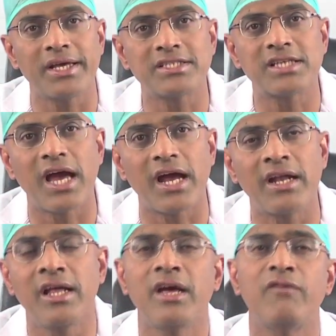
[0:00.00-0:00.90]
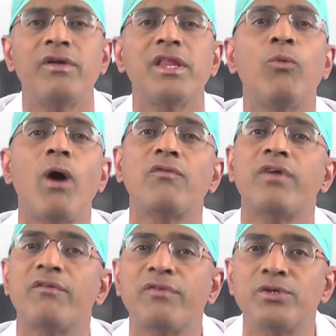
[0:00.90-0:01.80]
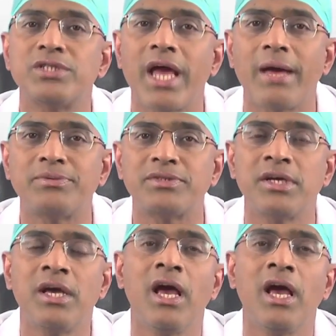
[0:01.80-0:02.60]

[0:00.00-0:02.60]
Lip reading: inside when they walk for a few steps.